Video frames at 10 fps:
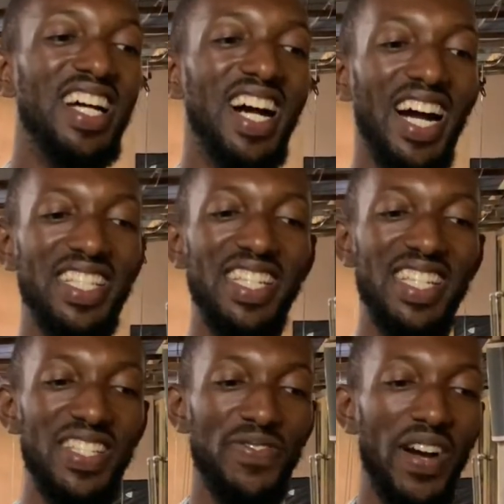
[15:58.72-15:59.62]
Hatching
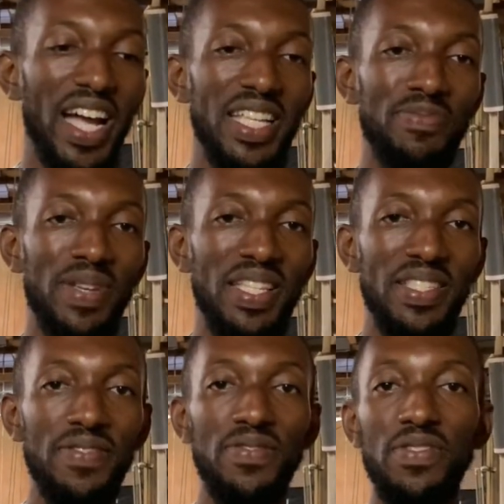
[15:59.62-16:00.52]
is far
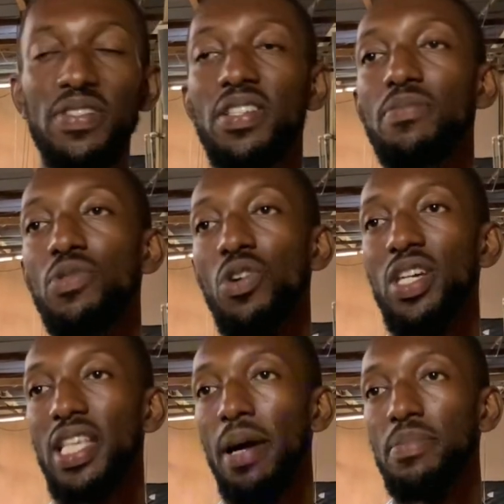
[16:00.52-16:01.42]
expensive
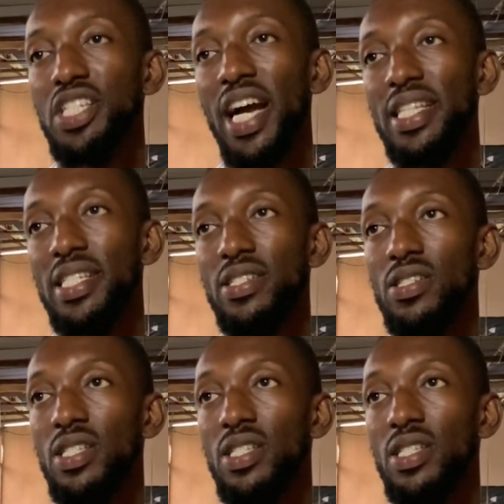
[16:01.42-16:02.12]
because I'm charging